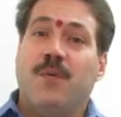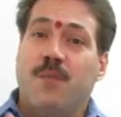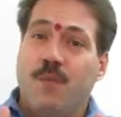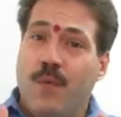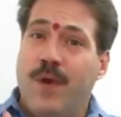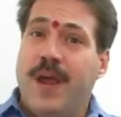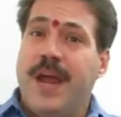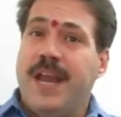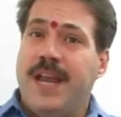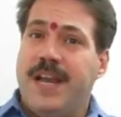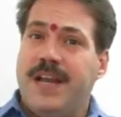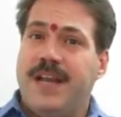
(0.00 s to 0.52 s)

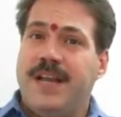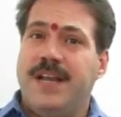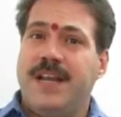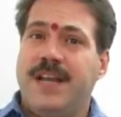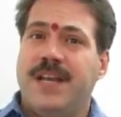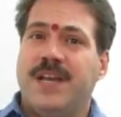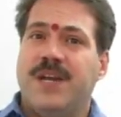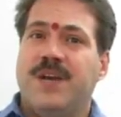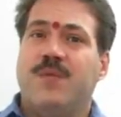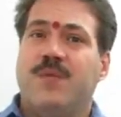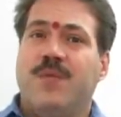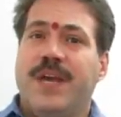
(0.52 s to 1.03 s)

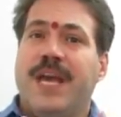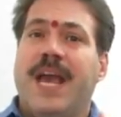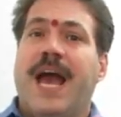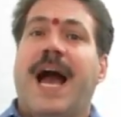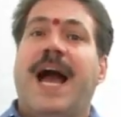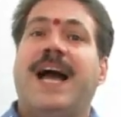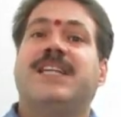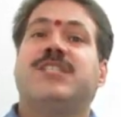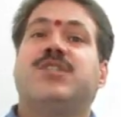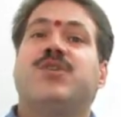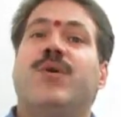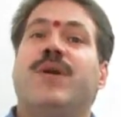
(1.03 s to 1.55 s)
When we
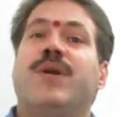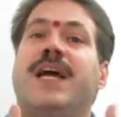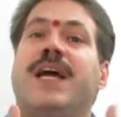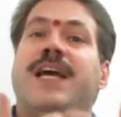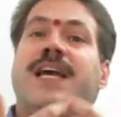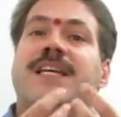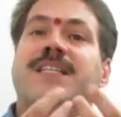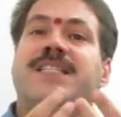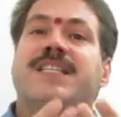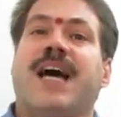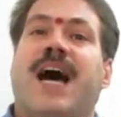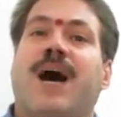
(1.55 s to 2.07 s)

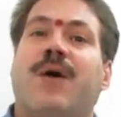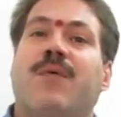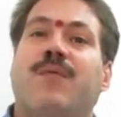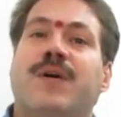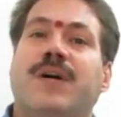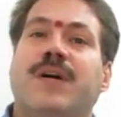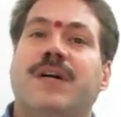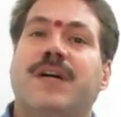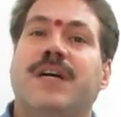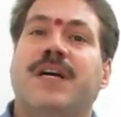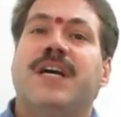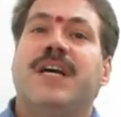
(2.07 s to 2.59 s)
actualize
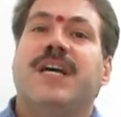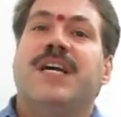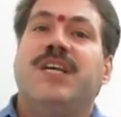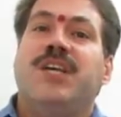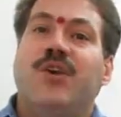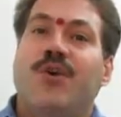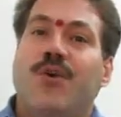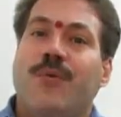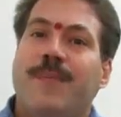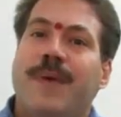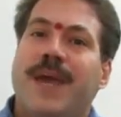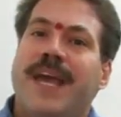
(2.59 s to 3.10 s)
our
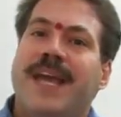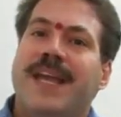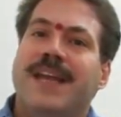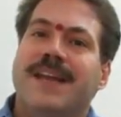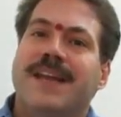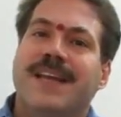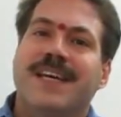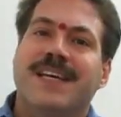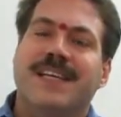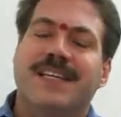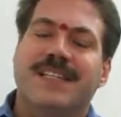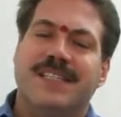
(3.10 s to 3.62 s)

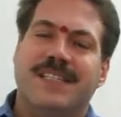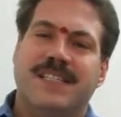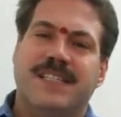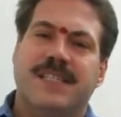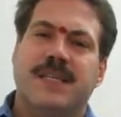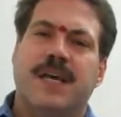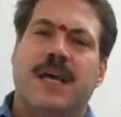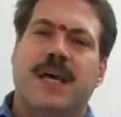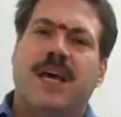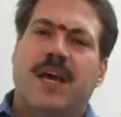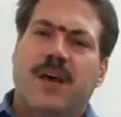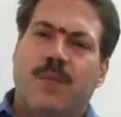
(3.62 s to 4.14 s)

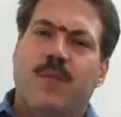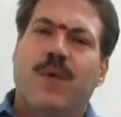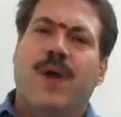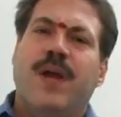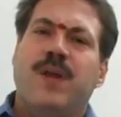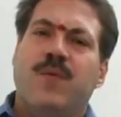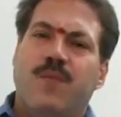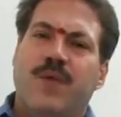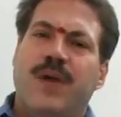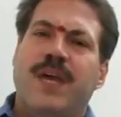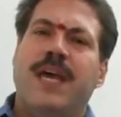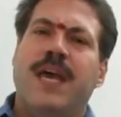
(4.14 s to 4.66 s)
humaneness,
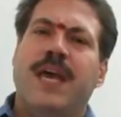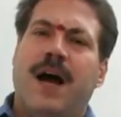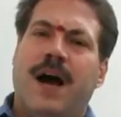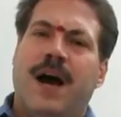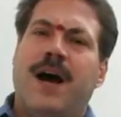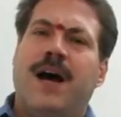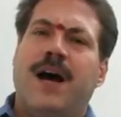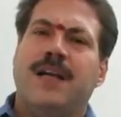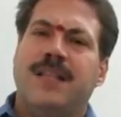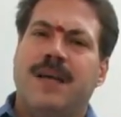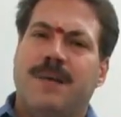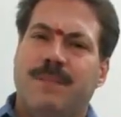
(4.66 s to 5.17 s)
when we
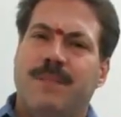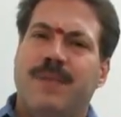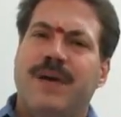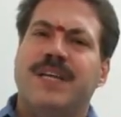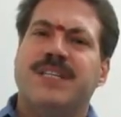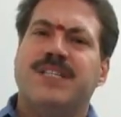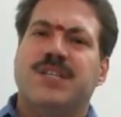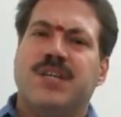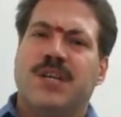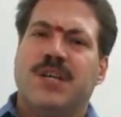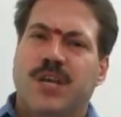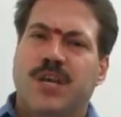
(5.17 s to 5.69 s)
are the
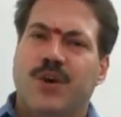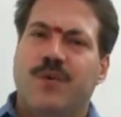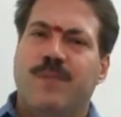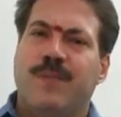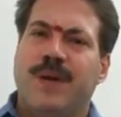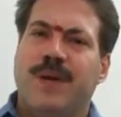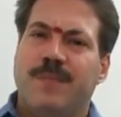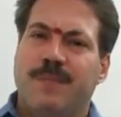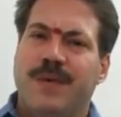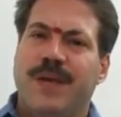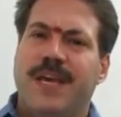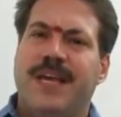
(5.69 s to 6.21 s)
best
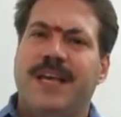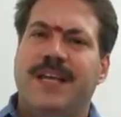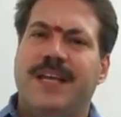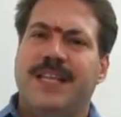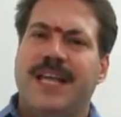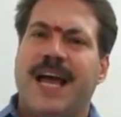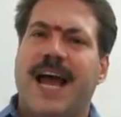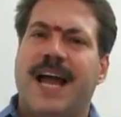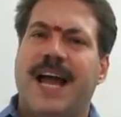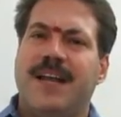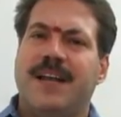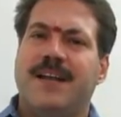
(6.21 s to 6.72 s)
human being
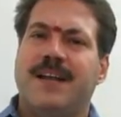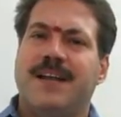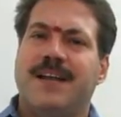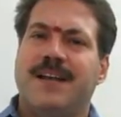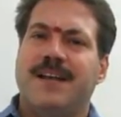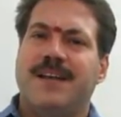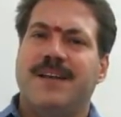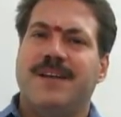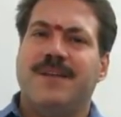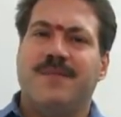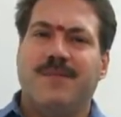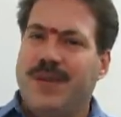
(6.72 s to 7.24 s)
that
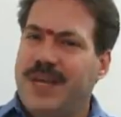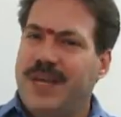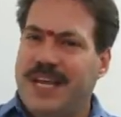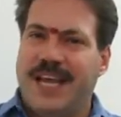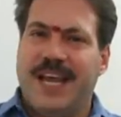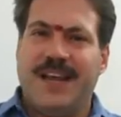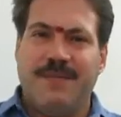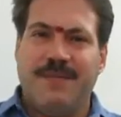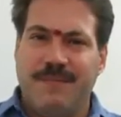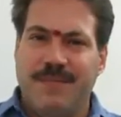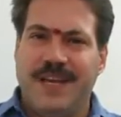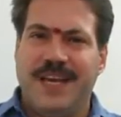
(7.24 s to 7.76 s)
we
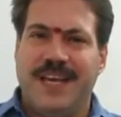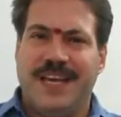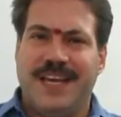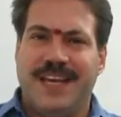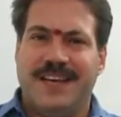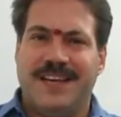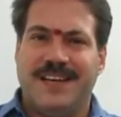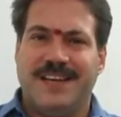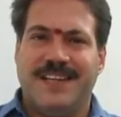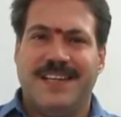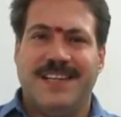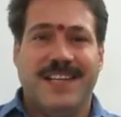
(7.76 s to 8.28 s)
can
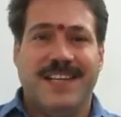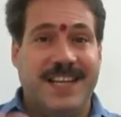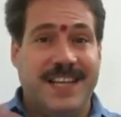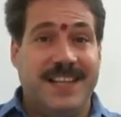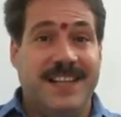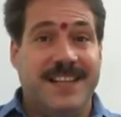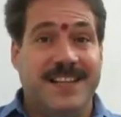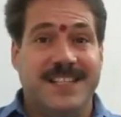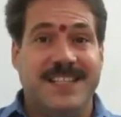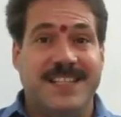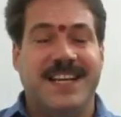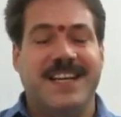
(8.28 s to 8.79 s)
be
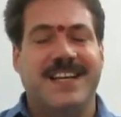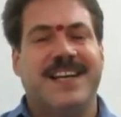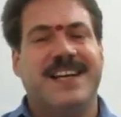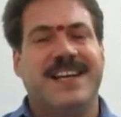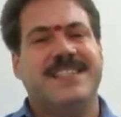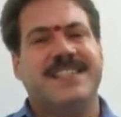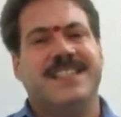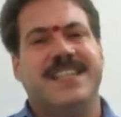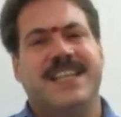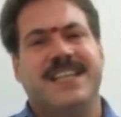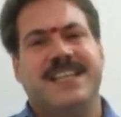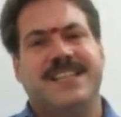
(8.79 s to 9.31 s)
in this
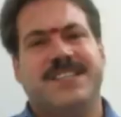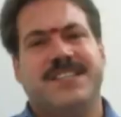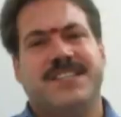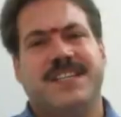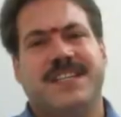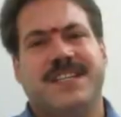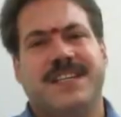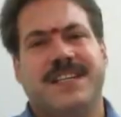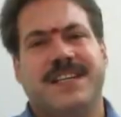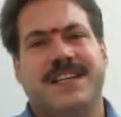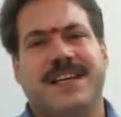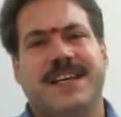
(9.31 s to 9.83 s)
incarnation,
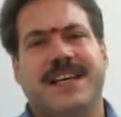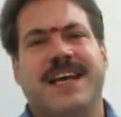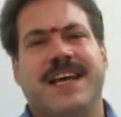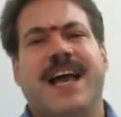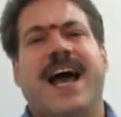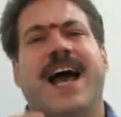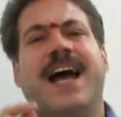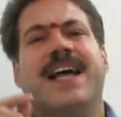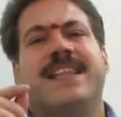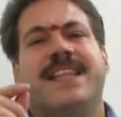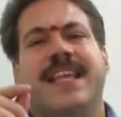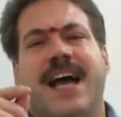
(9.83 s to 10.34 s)

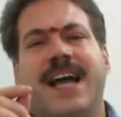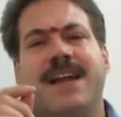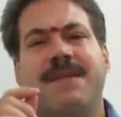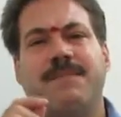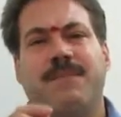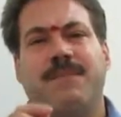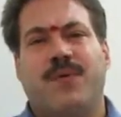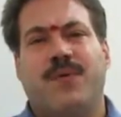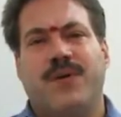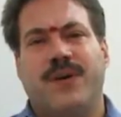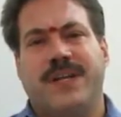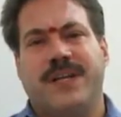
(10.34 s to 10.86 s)
at
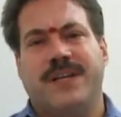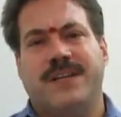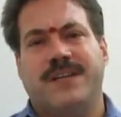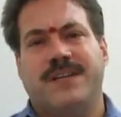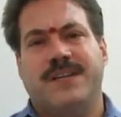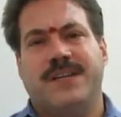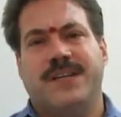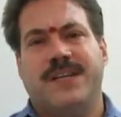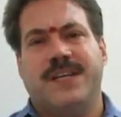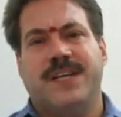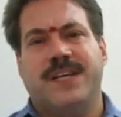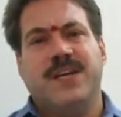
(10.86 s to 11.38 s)
that
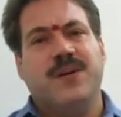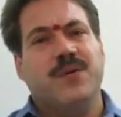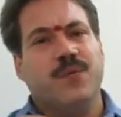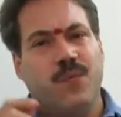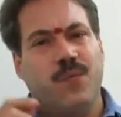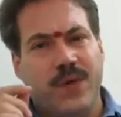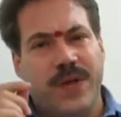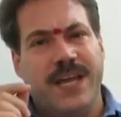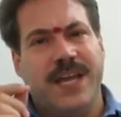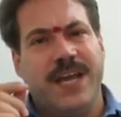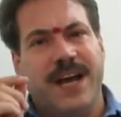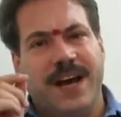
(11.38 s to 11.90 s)
point,
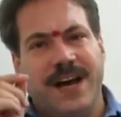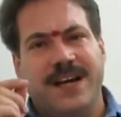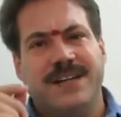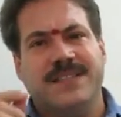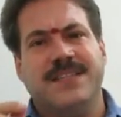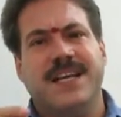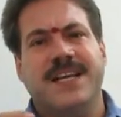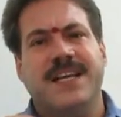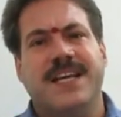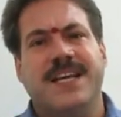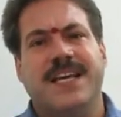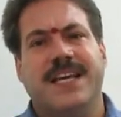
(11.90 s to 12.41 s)
we are
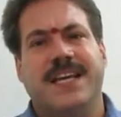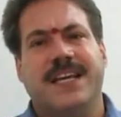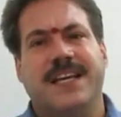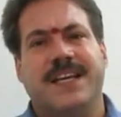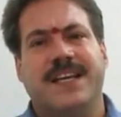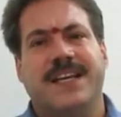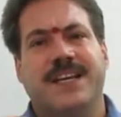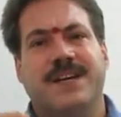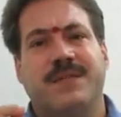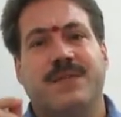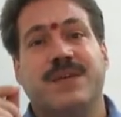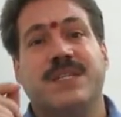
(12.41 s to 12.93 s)
ready
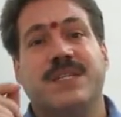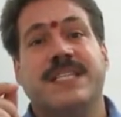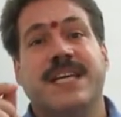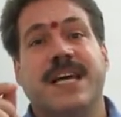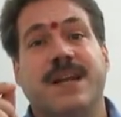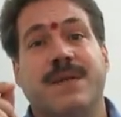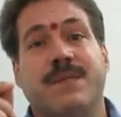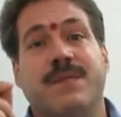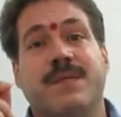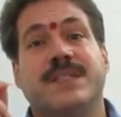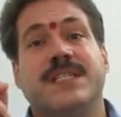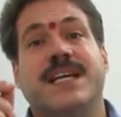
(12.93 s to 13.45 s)
for
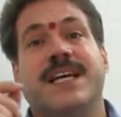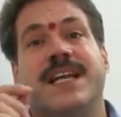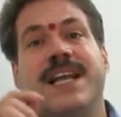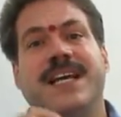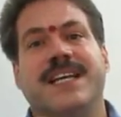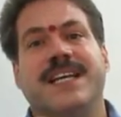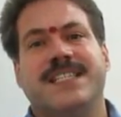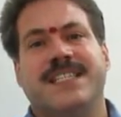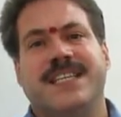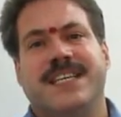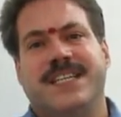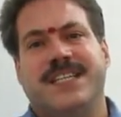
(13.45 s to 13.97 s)

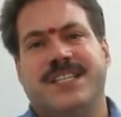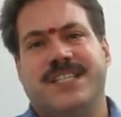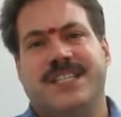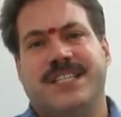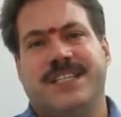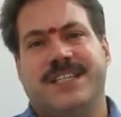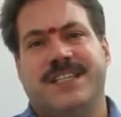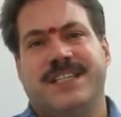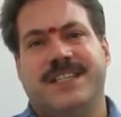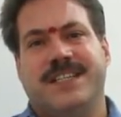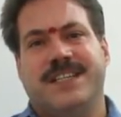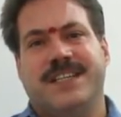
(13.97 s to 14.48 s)
self-realization,